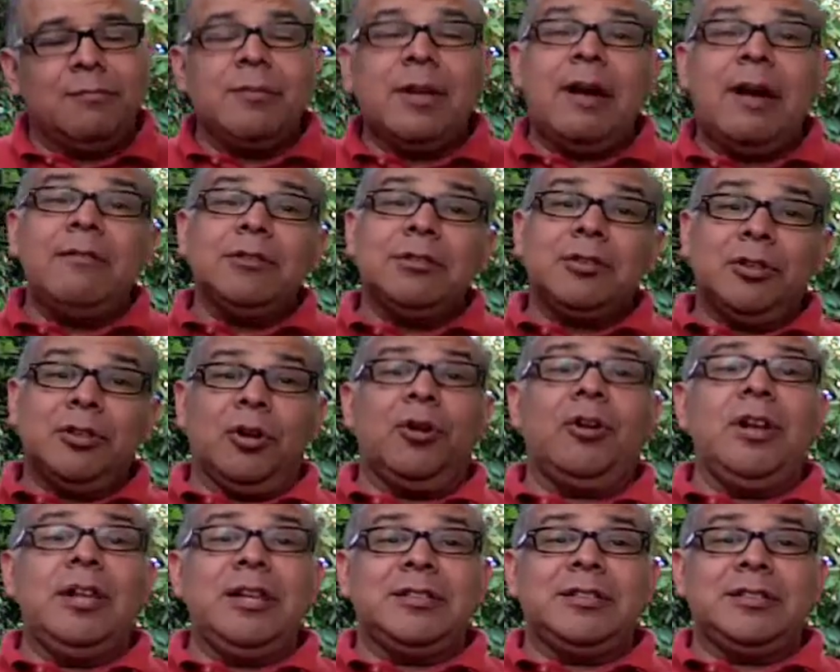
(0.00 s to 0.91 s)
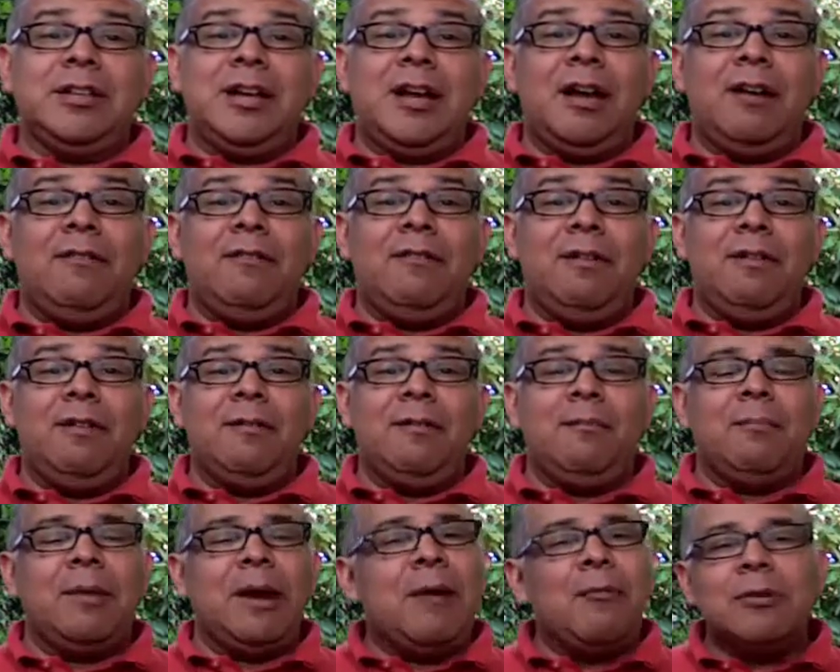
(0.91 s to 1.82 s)
I was learning stuff,
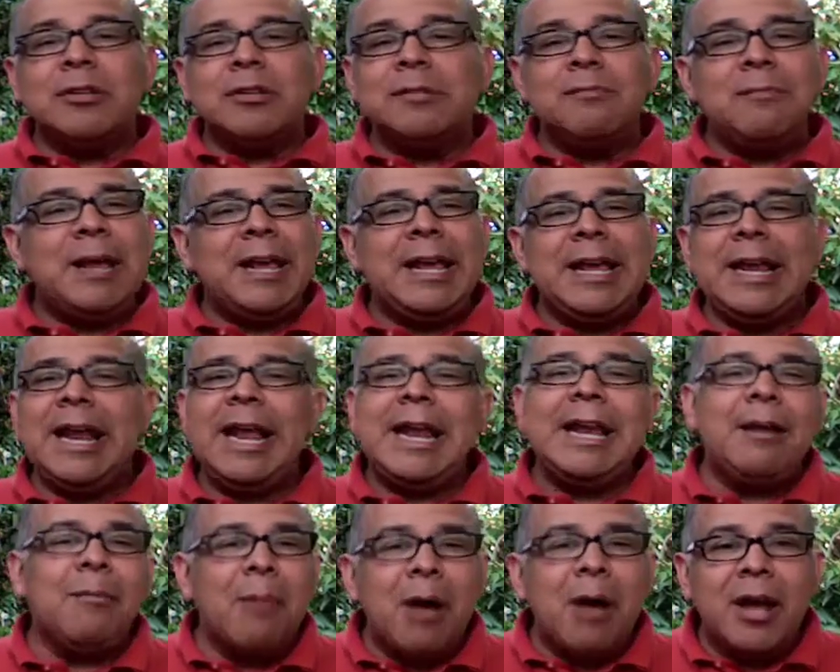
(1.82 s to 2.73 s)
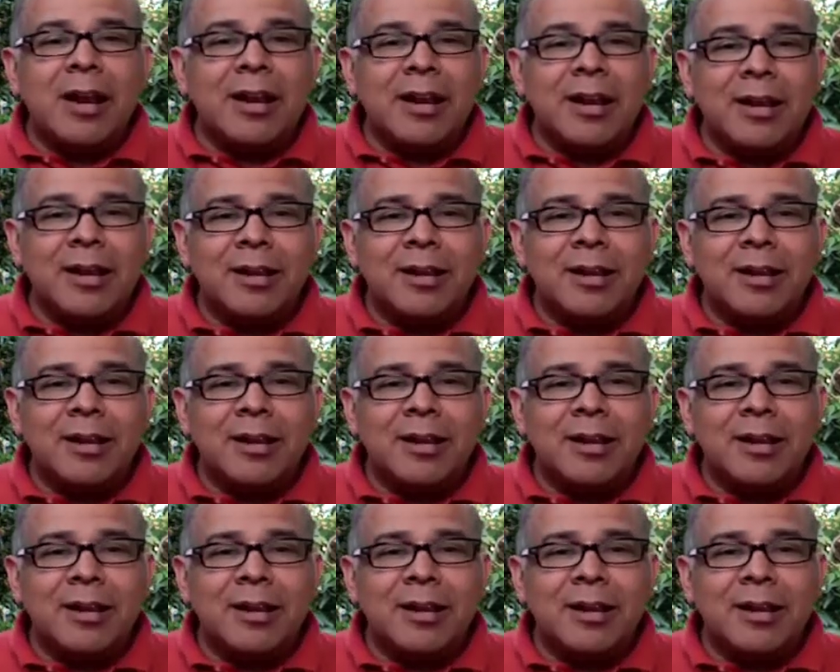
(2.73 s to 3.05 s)
but I wasn't making any money,